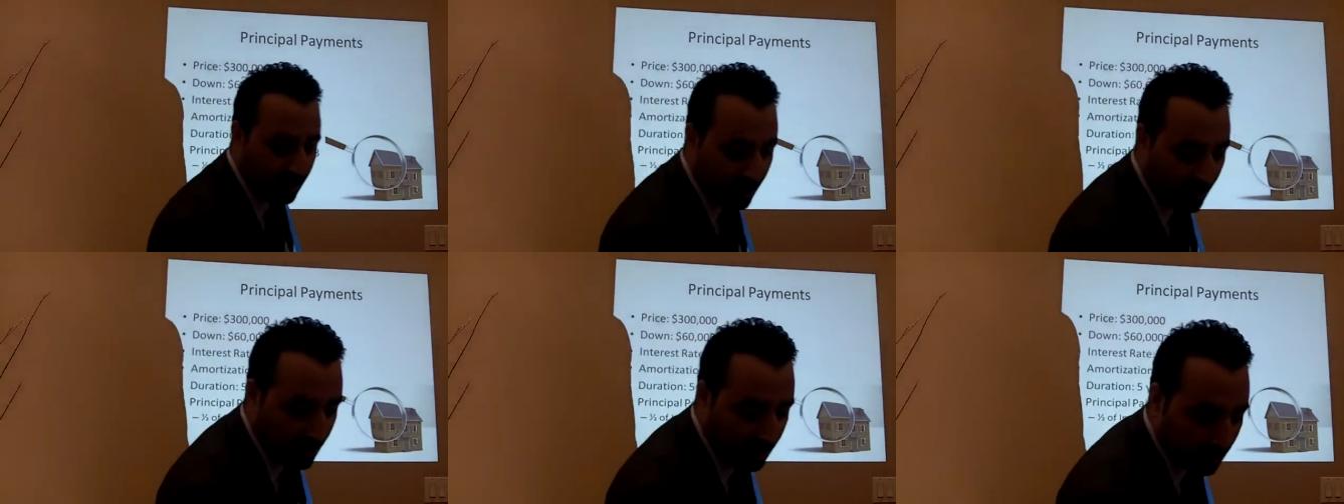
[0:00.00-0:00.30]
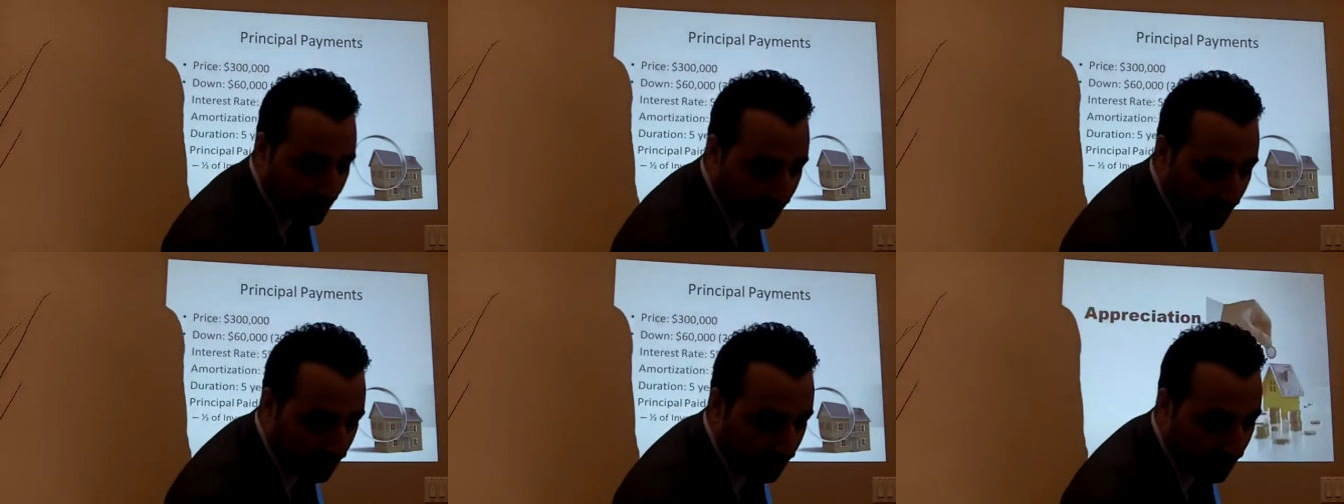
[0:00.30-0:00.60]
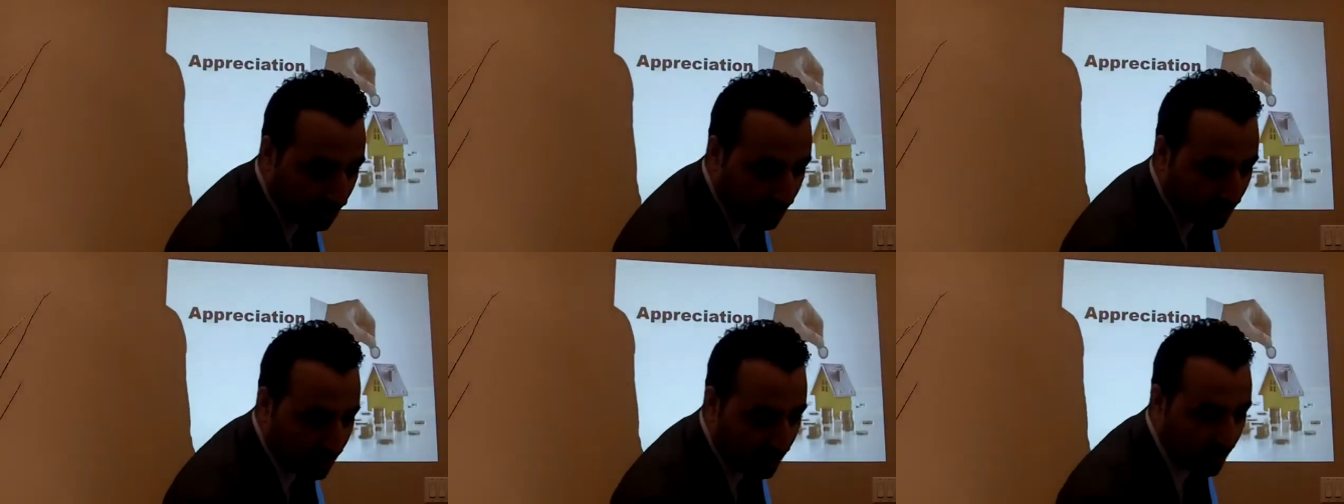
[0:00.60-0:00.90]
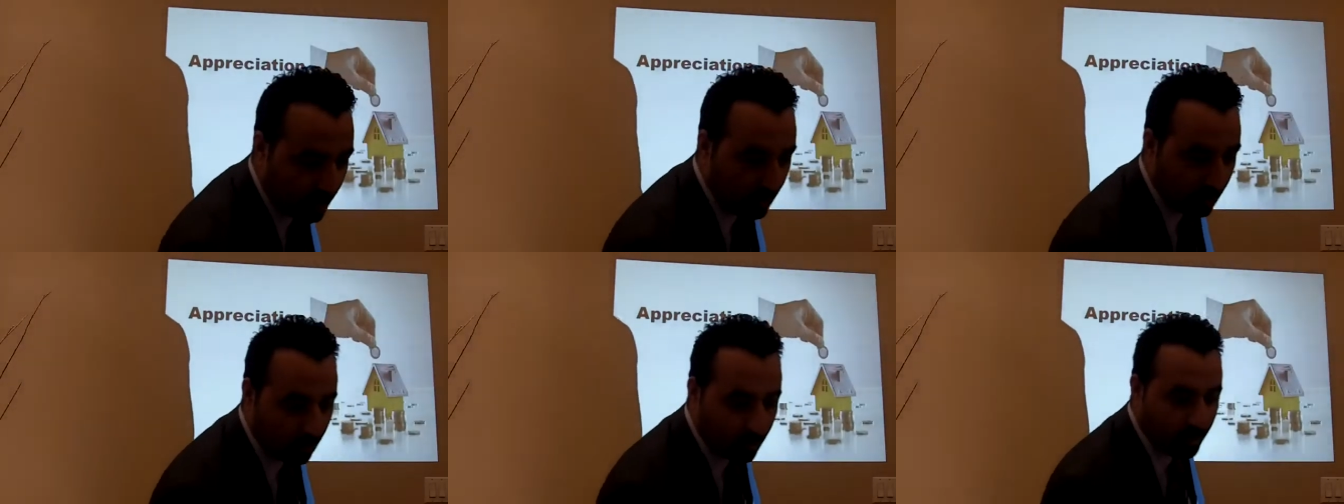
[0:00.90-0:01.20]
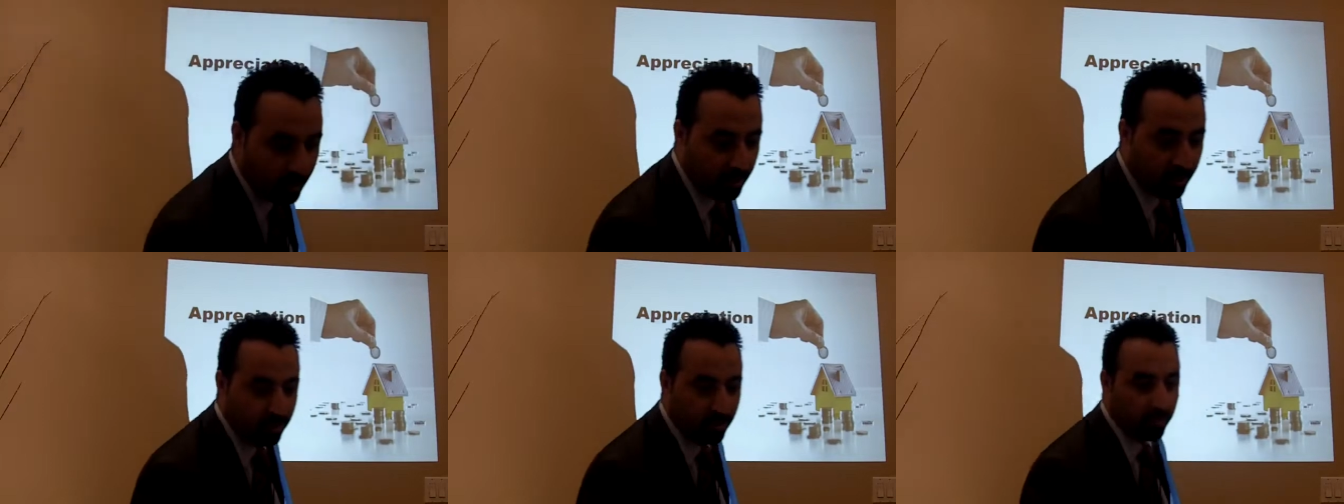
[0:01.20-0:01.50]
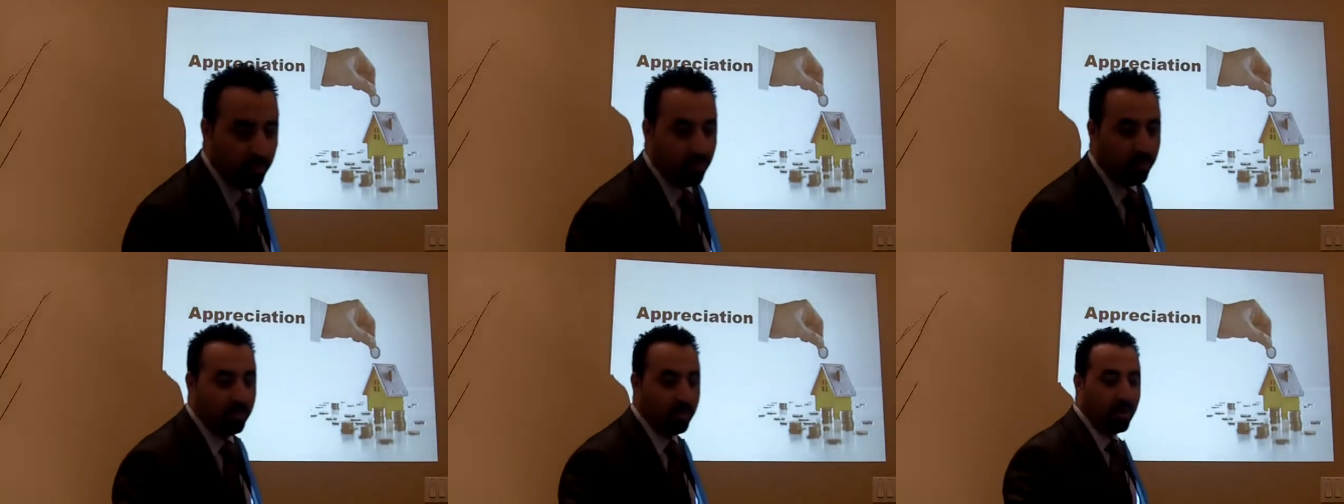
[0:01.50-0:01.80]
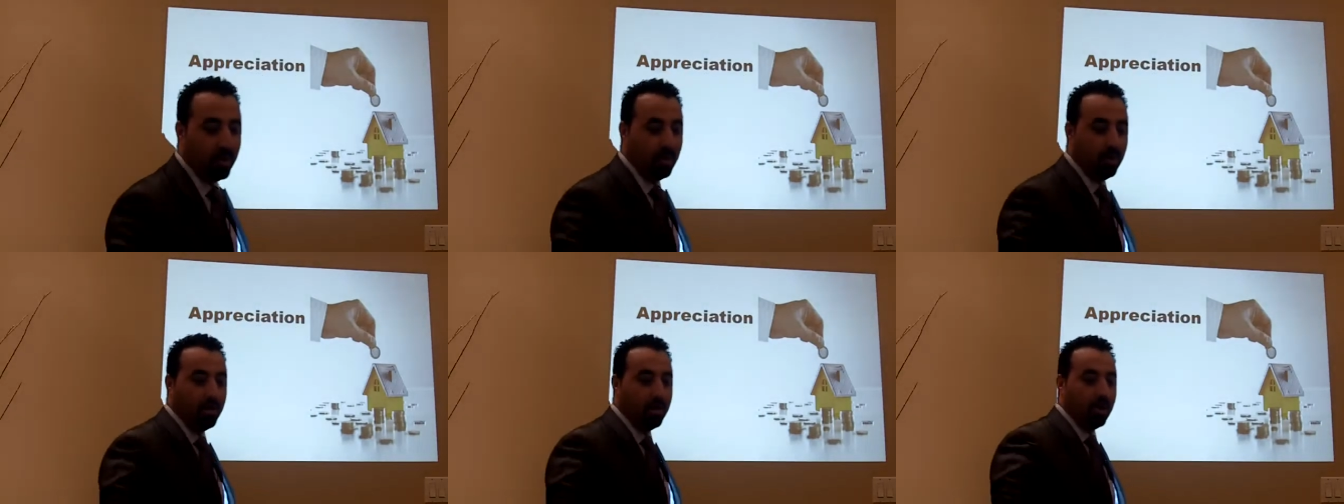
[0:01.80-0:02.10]
Right? Any questions so
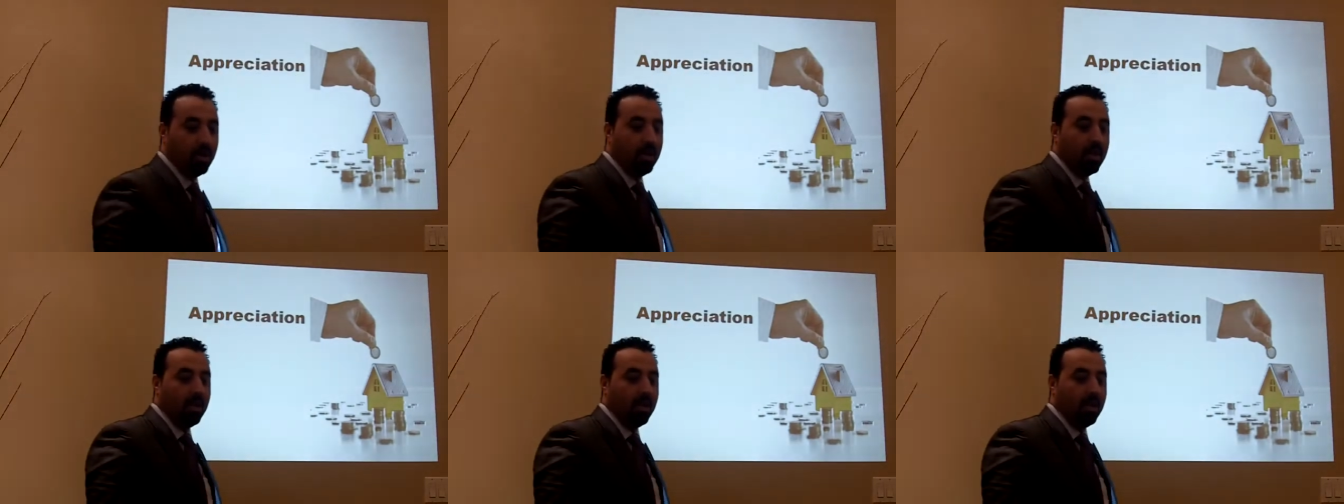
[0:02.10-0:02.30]
far?